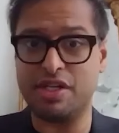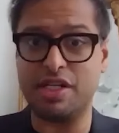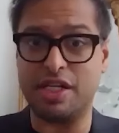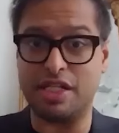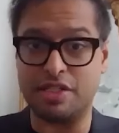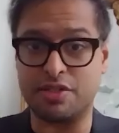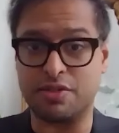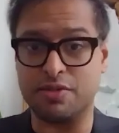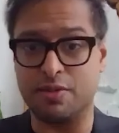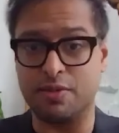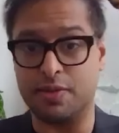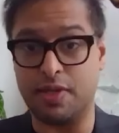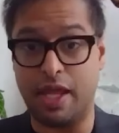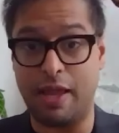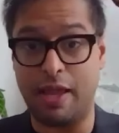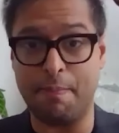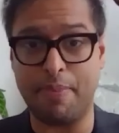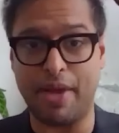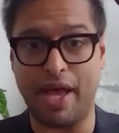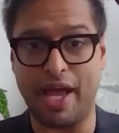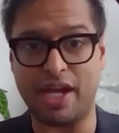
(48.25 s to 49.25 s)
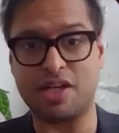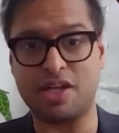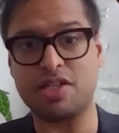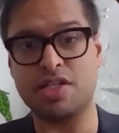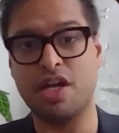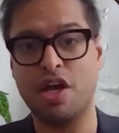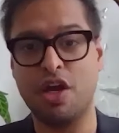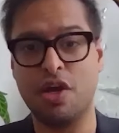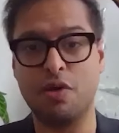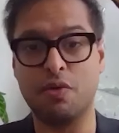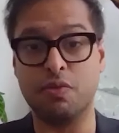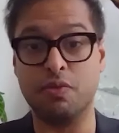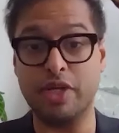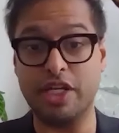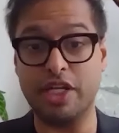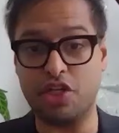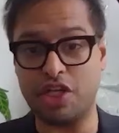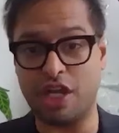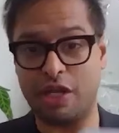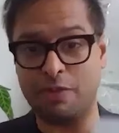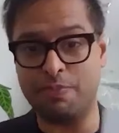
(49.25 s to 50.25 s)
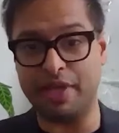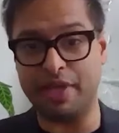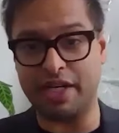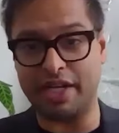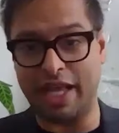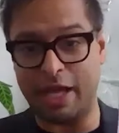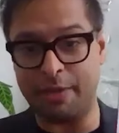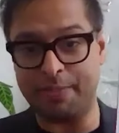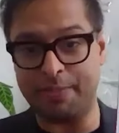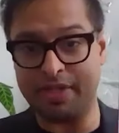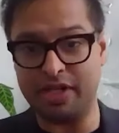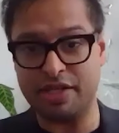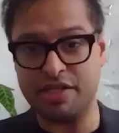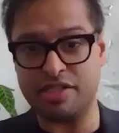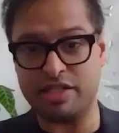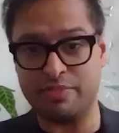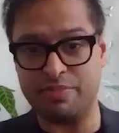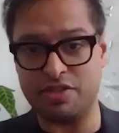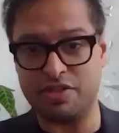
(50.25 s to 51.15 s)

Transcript: It's called Impact, Reshaping Capitalism